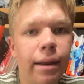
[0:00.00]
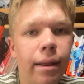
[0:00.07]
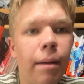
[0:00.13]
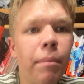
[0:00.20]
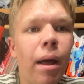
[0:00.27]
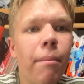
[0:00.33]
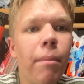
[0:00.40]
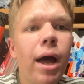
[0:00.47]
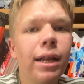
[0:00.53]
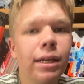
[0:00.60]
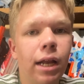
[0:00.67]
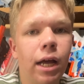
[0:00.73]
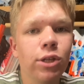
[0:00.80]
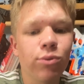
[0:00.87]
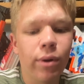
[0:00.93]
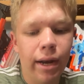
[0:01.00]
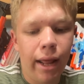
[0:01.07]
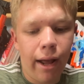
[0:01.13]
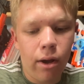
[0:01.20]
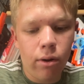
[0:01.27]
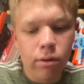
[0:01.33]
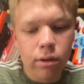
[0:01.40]
monetized right
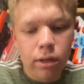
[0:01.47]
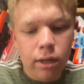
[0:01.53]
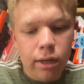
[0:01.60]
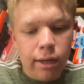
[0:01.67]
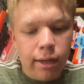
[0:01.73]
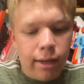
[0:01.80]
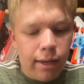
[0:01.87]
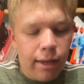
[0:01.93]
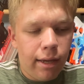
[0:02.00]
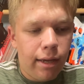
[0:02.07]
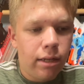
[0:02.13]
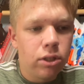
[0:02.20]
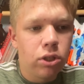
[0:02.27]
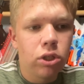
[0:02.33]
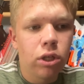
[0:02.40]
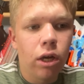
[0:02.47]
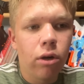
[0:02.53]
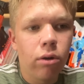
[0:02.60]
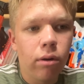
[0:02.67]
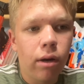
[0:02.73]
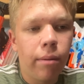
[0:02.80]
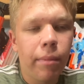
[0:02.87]
now. And
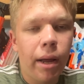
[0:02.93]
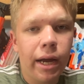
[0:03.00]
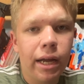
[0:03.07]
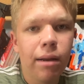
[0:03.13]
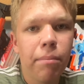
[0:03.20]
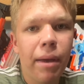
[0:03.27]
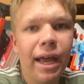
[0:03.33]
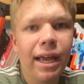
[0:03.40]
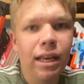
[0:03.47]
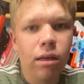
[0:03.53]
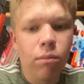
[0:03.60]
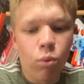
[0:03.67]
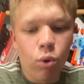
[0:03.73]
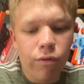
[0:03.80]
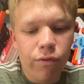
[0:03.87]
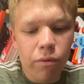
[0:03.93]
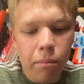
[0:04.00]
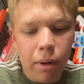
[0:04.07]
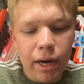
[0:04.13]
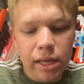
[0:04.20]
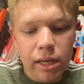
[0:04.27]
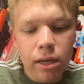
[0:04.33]
so I'm not going to beg anymore for
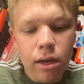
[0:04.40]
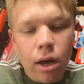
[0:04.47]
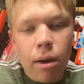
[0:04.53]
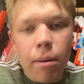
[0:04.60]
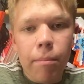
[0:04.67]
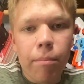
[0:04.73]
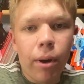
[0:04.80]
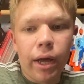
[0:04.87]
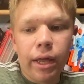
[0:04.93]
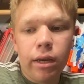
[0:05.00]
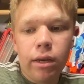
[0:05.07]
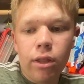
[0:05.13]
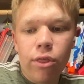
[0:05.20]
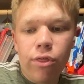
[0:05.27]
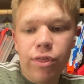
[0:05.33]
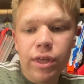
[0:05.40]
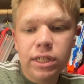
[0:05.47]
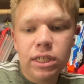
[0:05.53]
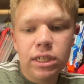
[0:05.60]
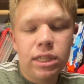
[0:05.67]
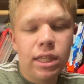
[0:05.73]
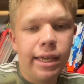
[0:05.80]
money, but this
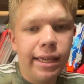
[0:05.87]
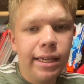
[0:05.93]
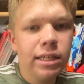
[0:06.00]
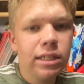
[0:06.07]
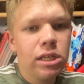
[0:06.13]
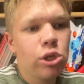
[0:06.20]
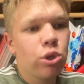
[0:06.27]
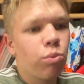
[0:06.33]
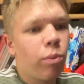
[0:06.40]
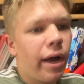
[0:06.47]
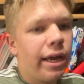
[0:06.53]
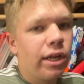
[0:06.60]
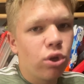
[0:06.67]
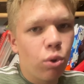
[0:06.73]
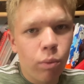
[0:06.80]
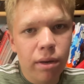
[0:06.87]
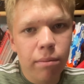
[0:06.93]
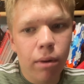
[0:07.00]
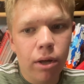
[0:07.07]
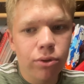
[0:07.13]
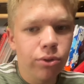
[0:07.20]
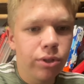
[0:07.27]
is the easiest way to win
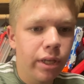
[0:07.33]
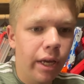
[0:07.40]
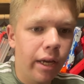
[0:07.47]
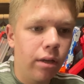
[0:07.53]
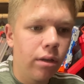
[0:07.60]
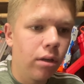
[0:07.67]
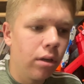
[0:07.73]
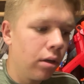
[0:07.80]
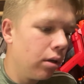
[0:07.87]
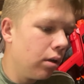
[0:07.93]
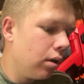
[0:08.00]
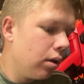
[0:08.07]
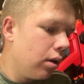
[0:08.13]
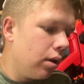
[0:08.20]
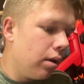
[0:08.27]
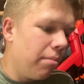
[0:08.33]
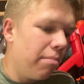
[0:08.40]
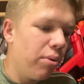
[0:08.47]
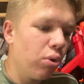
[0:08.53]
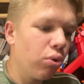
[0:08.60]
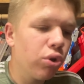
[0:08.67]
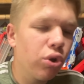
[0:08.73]
Mother's Day.
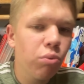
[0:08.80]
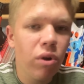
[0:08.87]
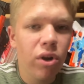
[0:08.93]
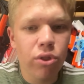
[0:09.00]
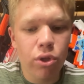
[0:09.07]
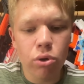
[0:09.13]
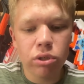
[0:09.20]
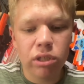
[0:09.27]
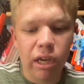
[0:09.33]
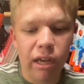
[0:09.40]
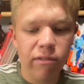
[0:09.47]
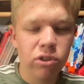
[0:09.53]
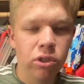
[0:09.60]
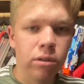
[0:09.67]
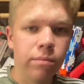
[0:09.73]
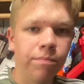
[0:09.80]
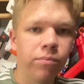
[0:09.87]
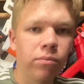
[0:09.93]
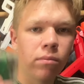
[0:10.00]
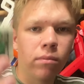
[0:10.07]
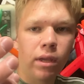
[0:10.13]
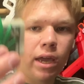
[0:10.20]
Build her one of those gifts,
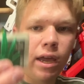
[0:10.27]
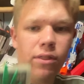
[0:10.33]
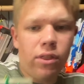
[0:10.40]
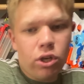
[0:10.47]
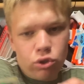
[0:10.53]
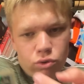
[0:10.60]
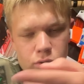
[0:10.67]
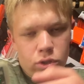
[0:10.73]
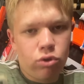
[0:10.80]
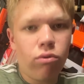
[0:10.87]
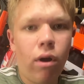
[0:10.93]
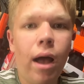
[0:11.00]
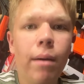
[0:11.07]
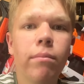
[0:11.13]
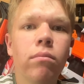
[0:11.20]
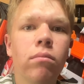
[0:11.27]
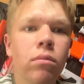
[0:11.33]
and then just drop